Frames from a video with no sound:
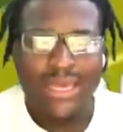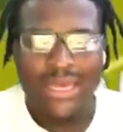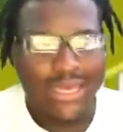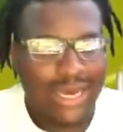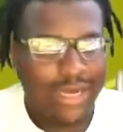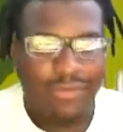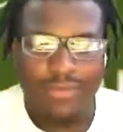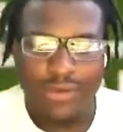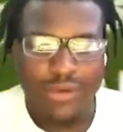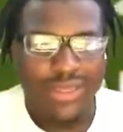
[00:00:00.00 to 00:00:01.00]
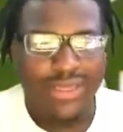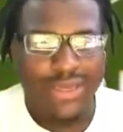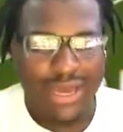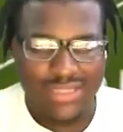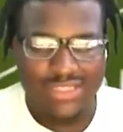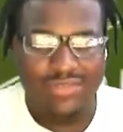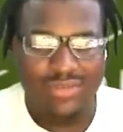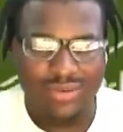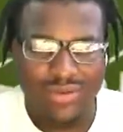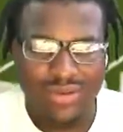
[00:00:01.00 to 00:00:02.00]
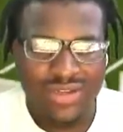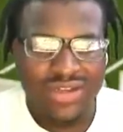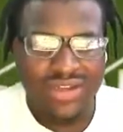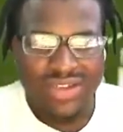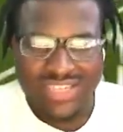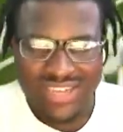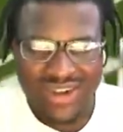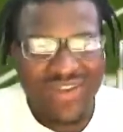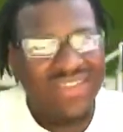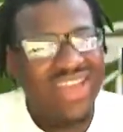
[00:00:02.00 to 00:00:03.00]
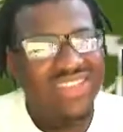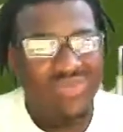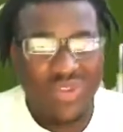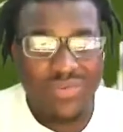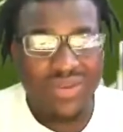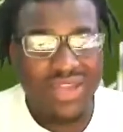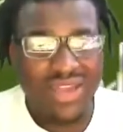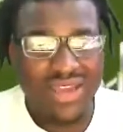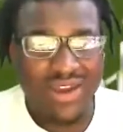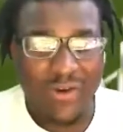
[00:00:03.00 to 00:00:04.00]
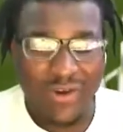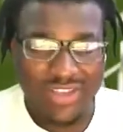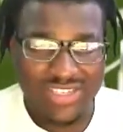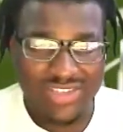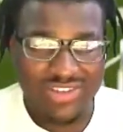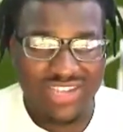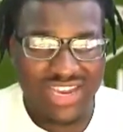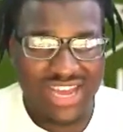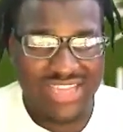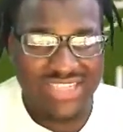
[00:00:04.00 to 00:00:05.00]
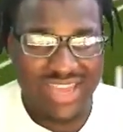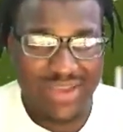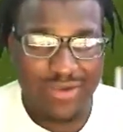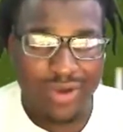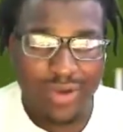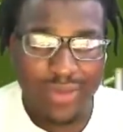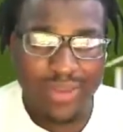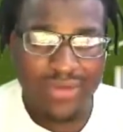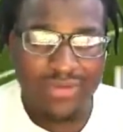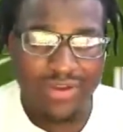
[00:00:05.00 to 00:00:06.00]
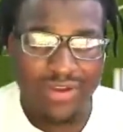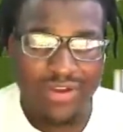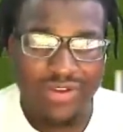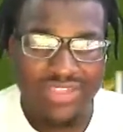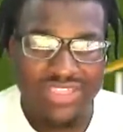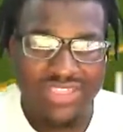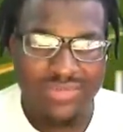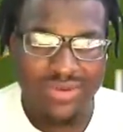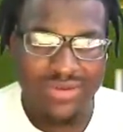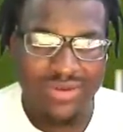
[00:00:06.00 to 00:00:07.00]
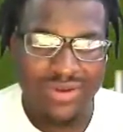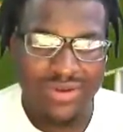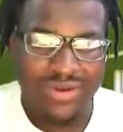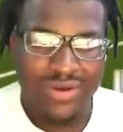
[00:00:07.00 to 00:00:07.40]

It gotta be, bro. It got to be, bro. Because at all the games we play, Arkansas is our last game. Why we ain't playing them uh, during the season, bro?